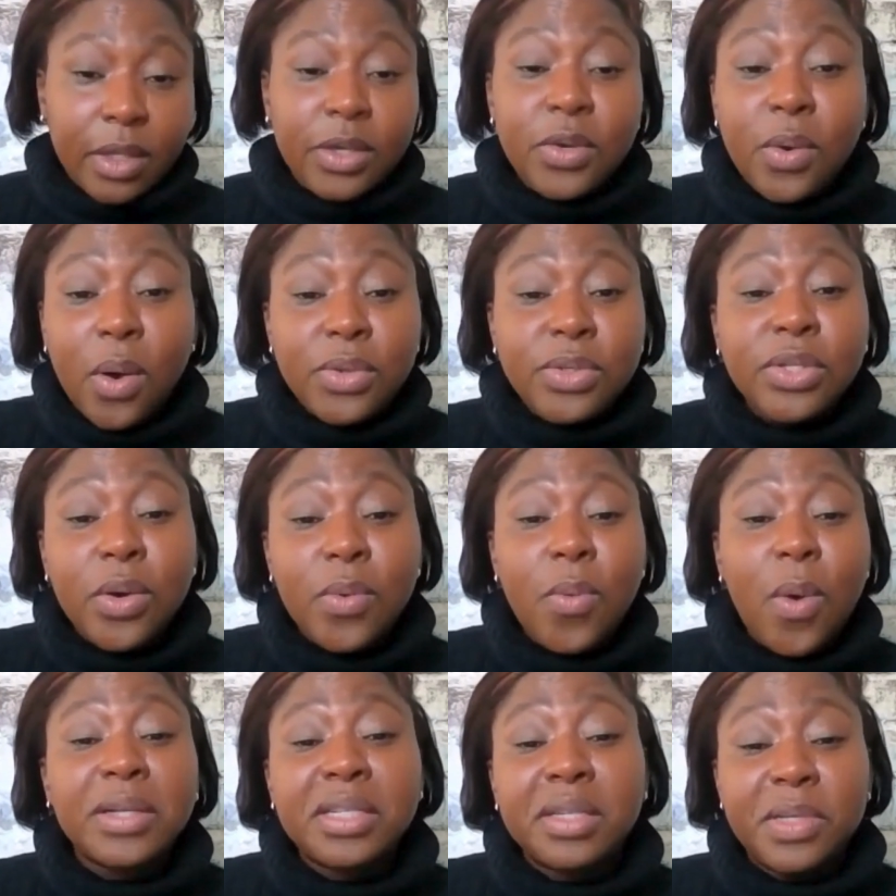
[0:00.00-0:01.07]
you also
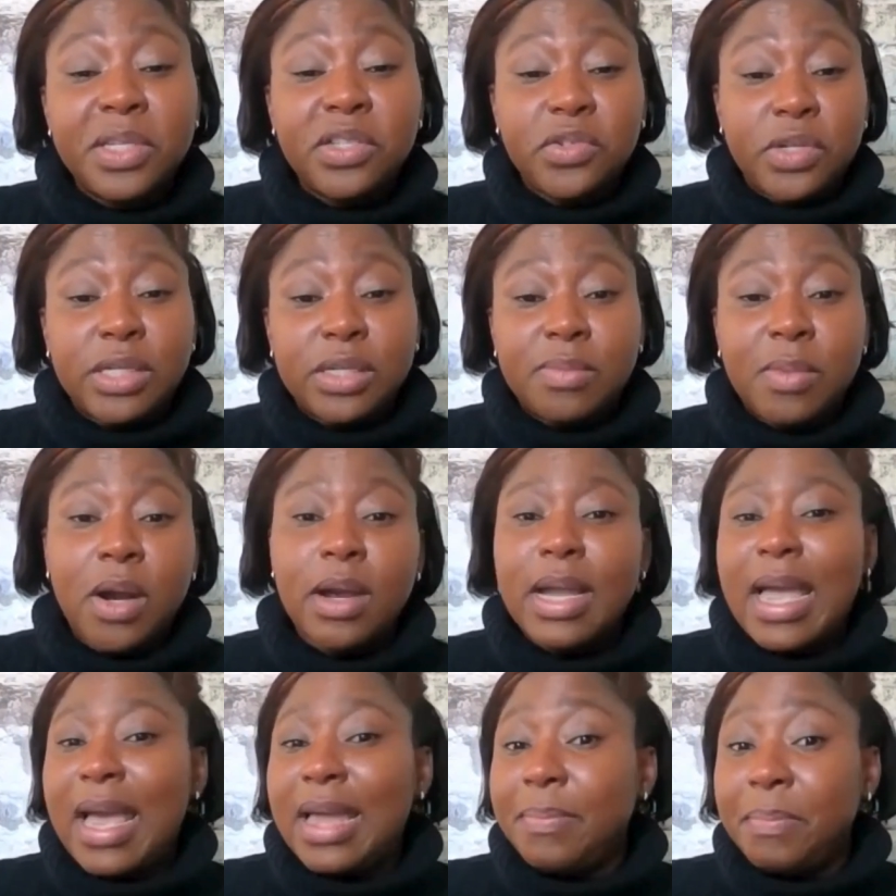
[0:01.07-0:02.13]
want to be street
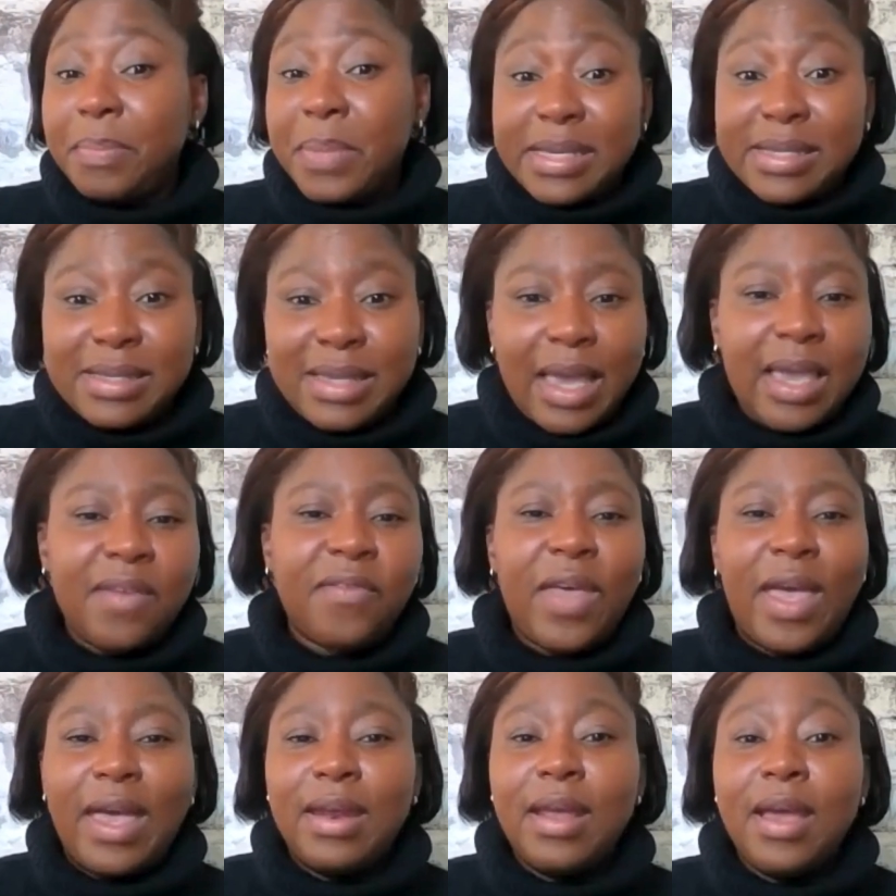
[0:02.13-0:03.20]
smart and be safe
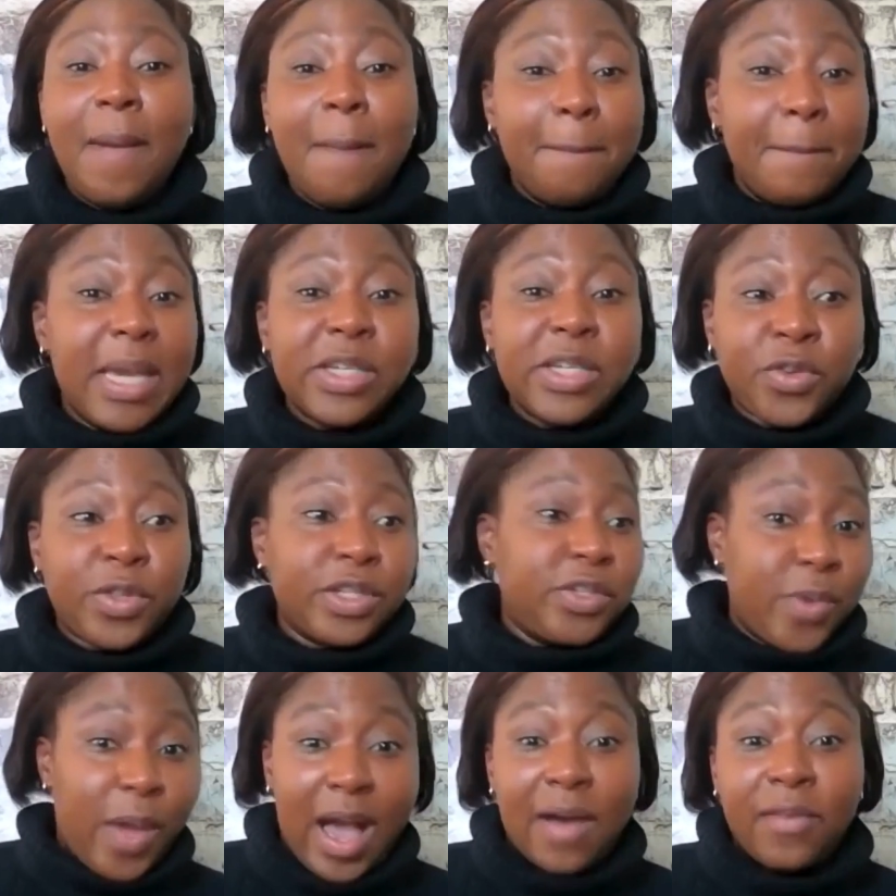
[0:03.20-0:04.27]
and make sure that
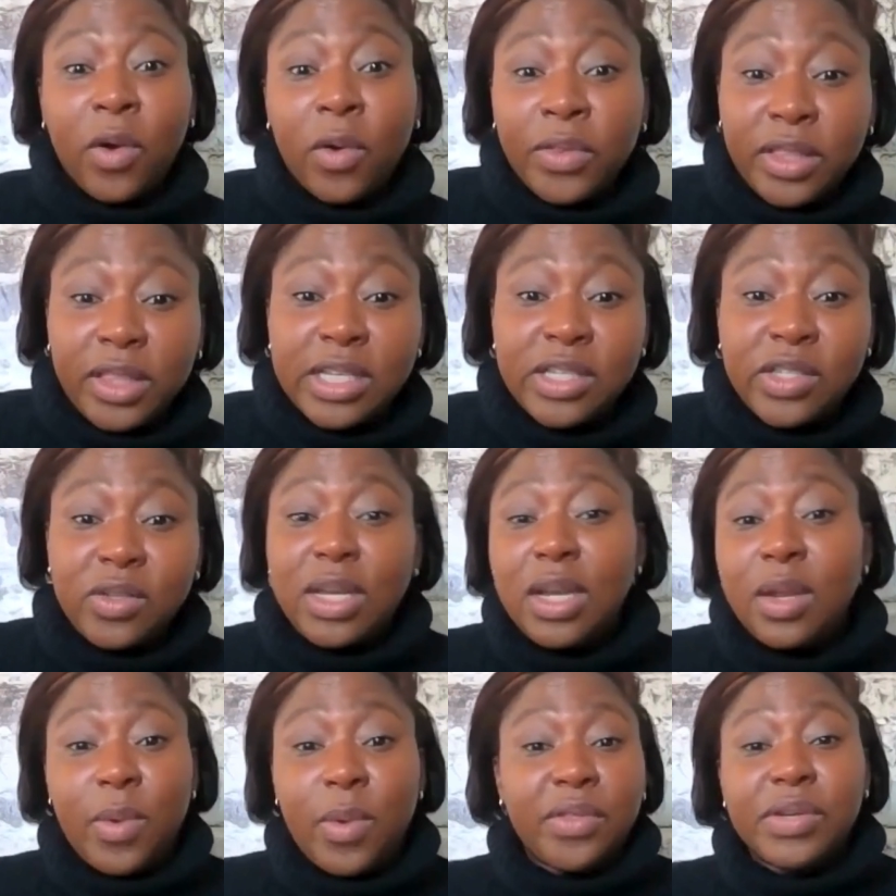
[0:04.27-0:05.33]
you have all the things you
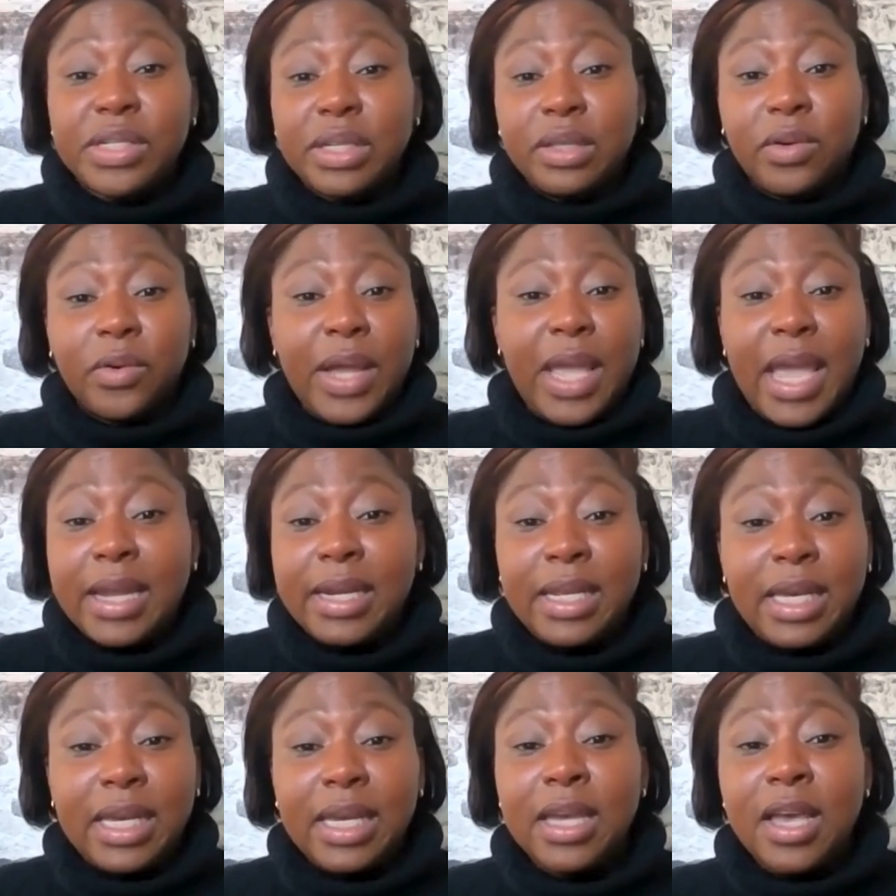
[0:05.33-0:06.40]
need, whether it's a little
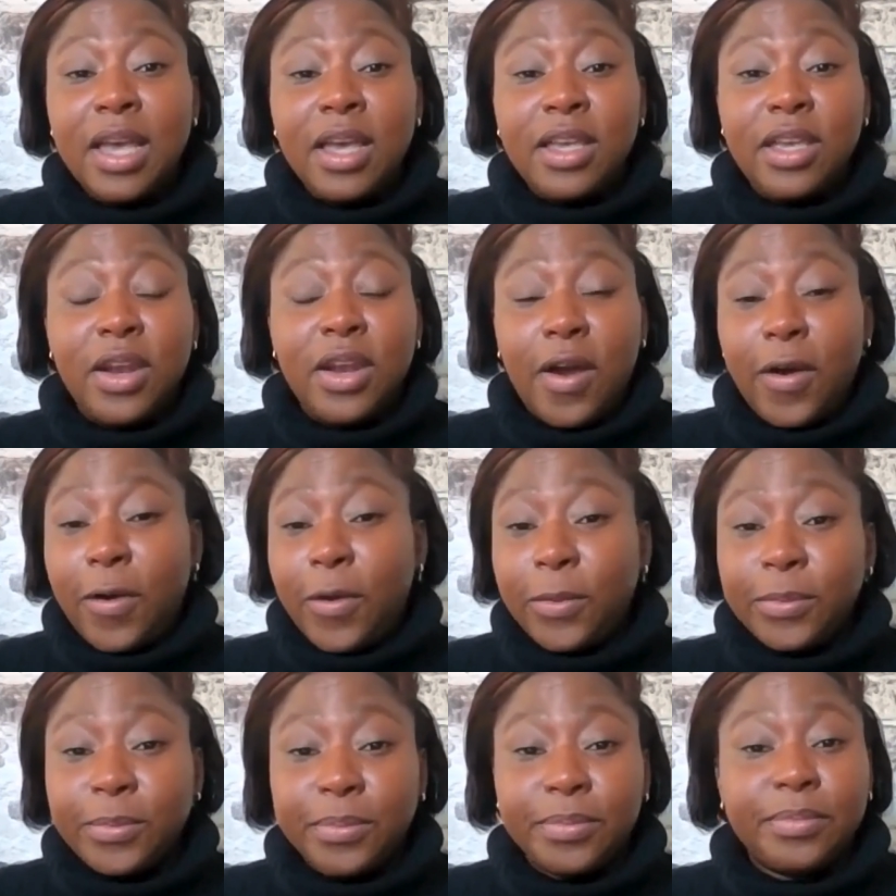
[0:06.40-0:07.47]
handy,
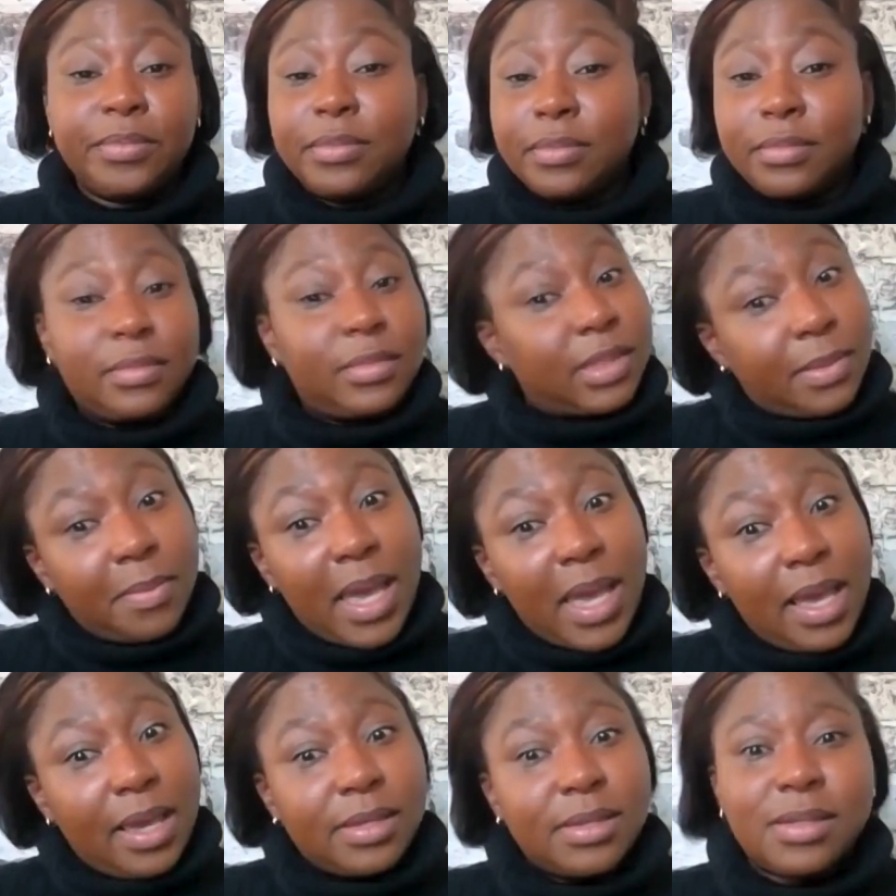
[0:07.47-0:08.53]
some
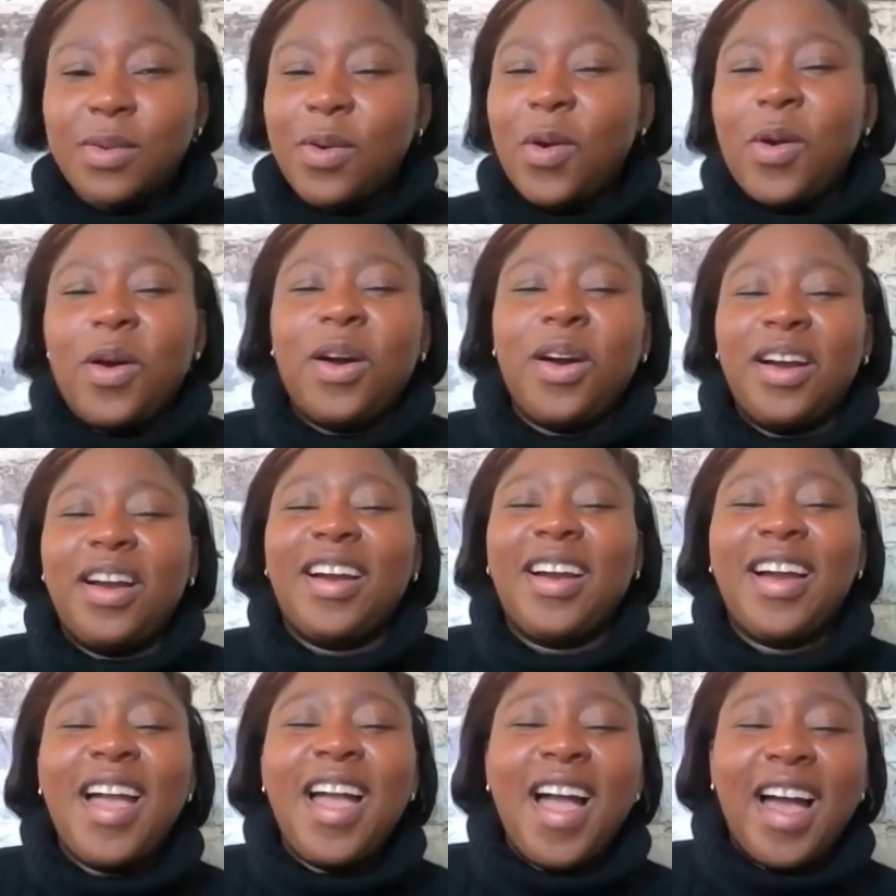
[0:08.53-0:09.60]
mace
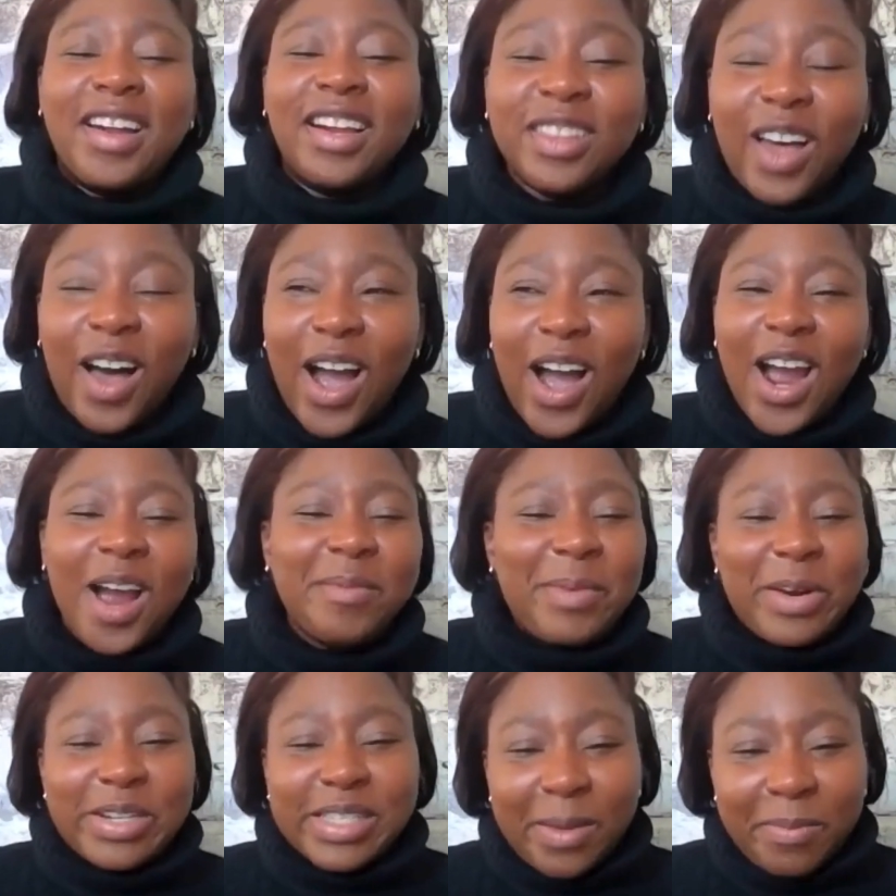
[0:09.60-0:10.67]
or an alarm
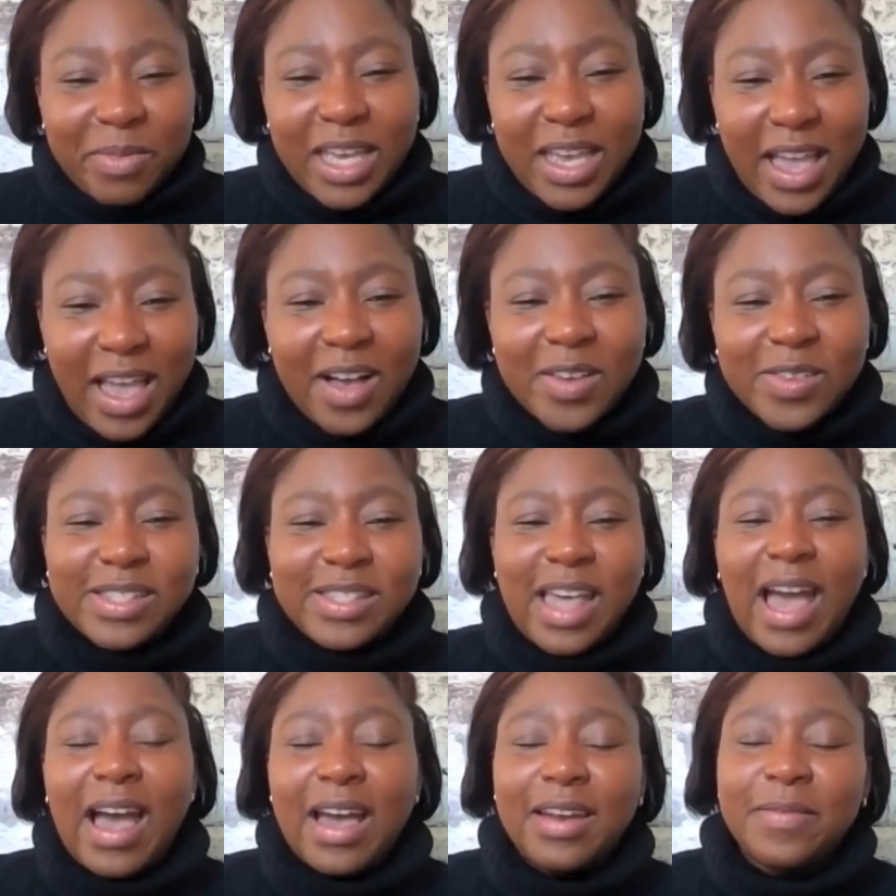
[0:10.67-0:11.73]
or something else
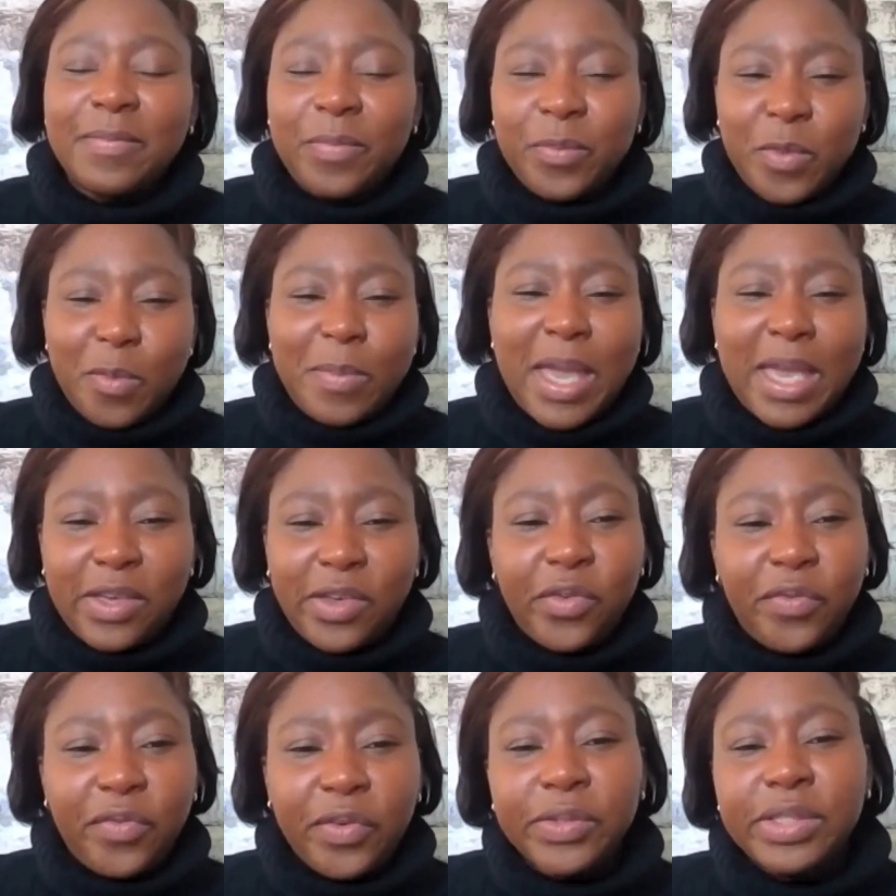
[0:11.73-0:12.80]
that will make
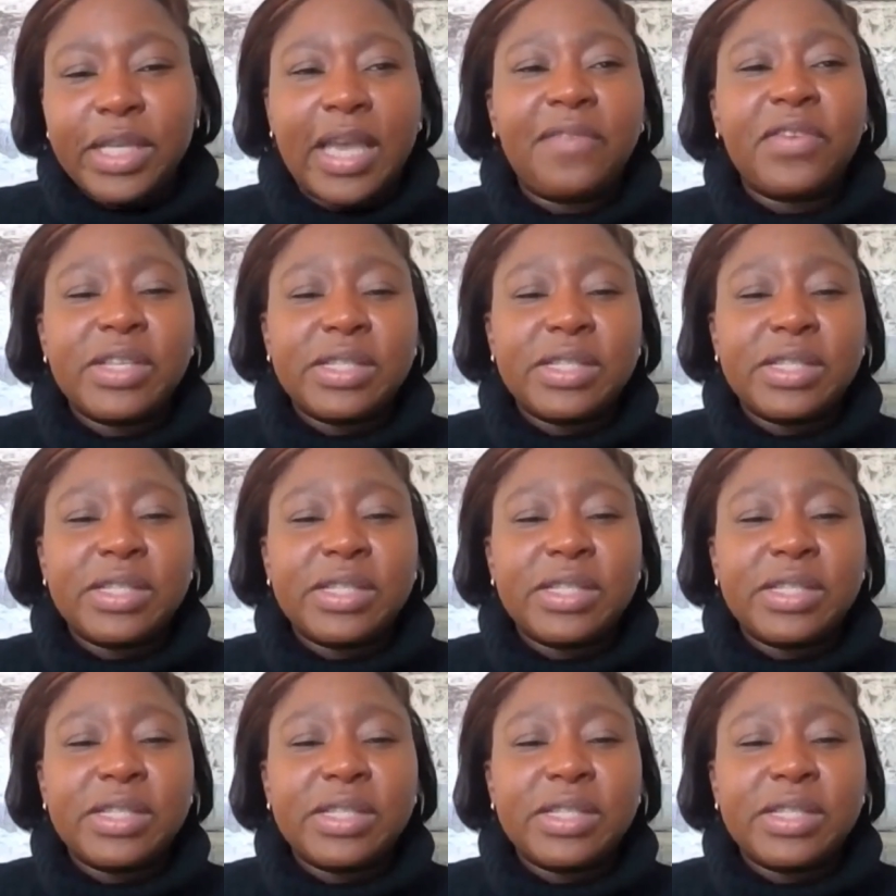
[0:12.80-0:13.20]
you feel safe.